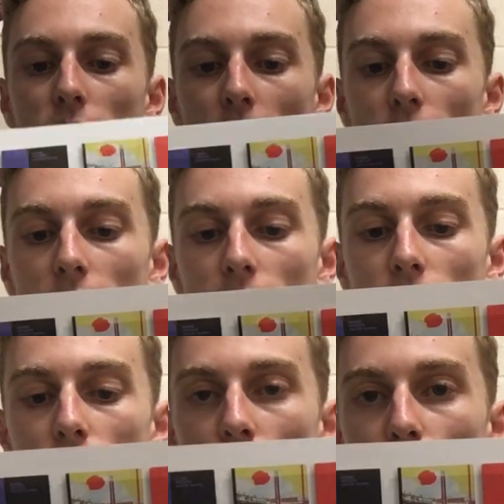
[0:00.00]
the other
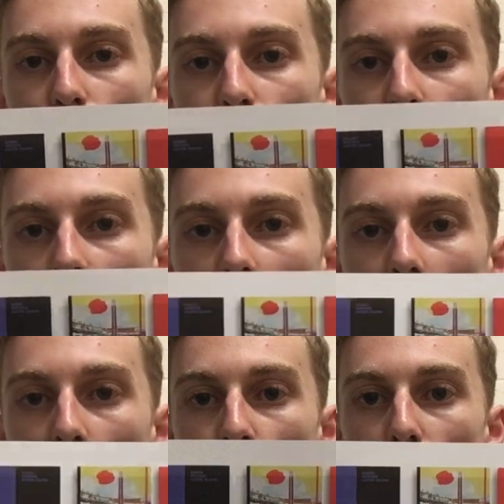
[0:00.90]

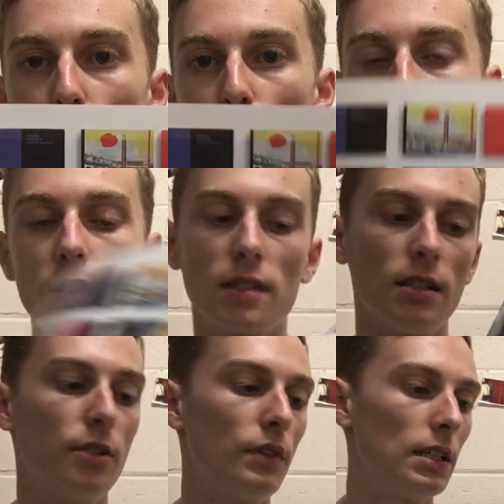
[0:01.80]
travel books,
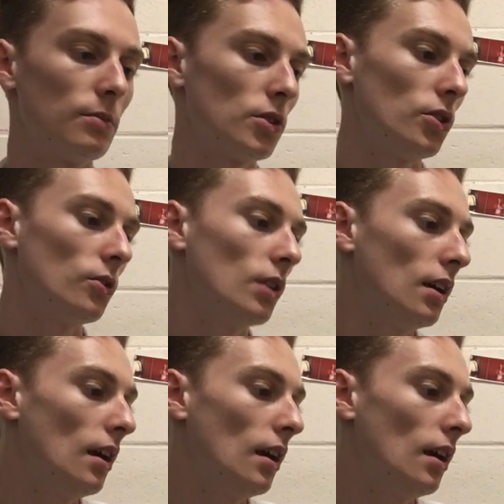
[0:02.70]
and I'll read them to you.